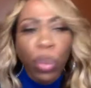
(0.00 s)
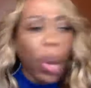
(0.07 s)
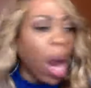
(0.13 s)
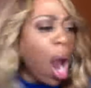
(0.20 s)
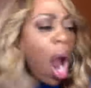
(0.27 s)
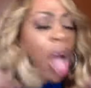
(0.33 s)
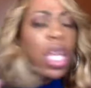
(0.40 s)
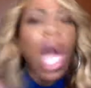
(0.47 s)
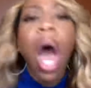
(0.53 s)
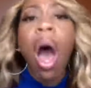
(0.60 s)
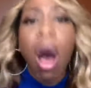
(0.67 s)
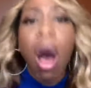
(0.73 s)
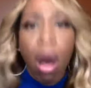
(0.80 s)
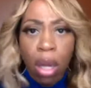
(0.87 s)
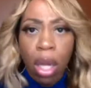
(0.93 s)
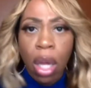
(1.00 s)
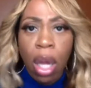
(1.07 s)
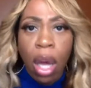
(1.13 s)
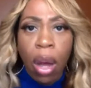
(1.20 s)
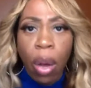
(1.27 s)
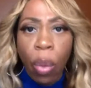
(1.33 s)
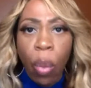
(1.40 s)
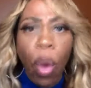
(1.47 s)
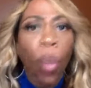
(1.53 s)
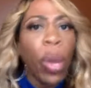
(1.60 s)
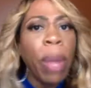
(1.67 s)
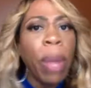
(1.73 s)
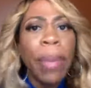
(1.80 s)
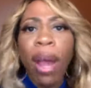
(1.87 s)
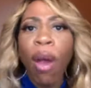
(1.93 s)
Where are y'all when we're
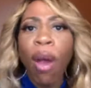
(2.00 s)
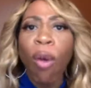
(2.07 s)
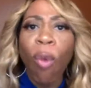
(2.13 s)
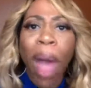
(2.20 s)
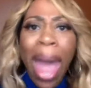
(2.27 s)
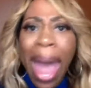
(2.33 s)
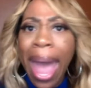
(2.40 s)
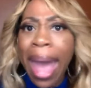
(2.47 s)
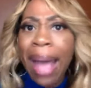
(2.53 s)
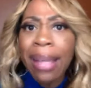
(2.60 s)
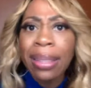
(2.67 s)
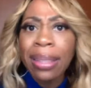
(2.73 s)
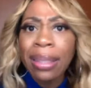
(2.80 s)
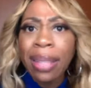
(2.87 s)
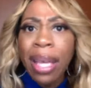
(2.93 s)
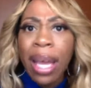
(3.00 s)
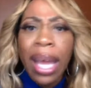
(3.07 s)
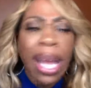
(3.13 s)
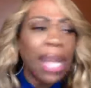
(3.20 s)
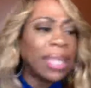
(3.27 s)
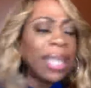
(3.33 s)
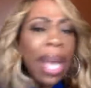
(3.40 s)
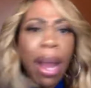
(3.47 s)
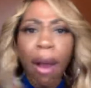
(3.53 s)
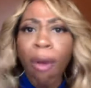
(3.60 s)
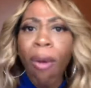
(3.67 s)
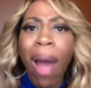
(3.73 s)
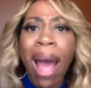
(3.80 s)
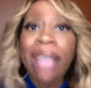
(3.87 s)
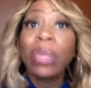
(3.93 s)
being harassed and
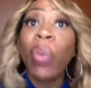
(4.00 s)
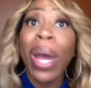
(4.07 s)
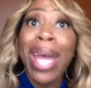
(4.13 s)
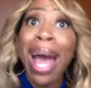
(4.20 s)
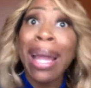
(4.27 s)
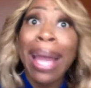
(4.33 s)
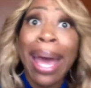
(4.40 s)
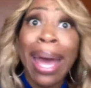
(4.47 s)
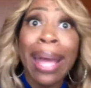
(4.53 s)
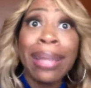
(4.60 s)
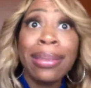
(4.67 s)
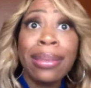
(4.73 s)
terrorized? Where y'all at?